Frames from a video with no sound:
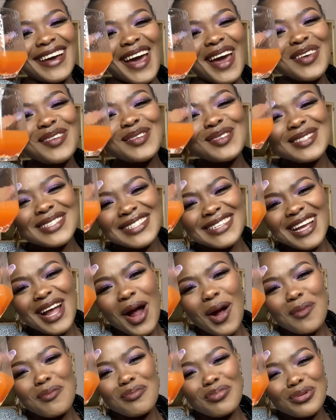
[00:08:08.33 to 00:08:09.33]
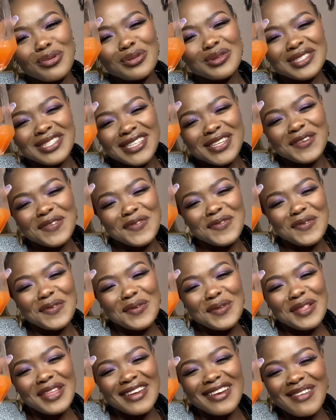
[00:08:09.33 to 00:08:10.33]
are you seeing how
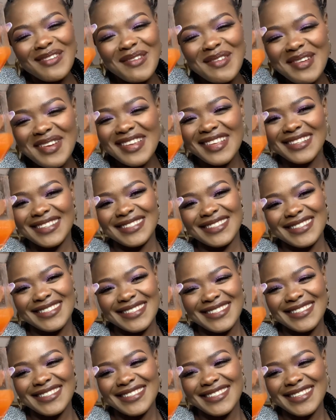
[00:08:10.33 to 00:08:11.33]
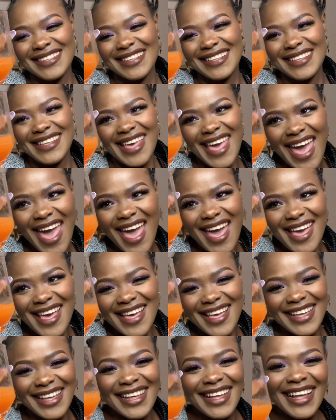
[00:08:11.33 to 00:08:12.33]
beautiful it is?
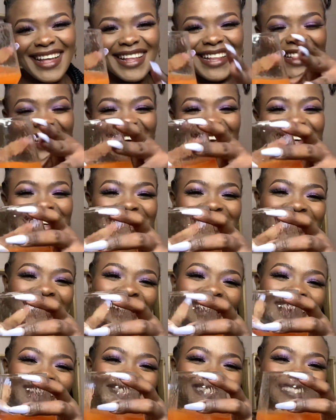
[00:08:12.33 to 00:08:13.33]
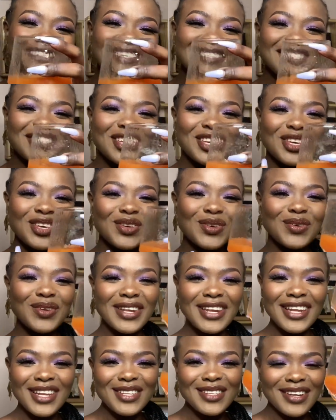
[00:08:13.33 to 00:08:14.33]
Like, it's such a cute
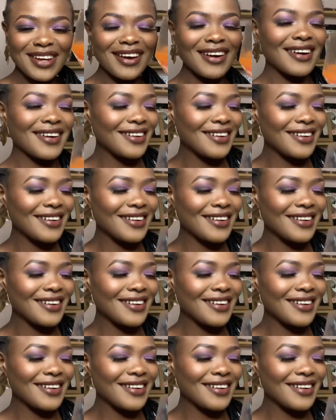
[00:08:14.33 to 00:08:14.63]
little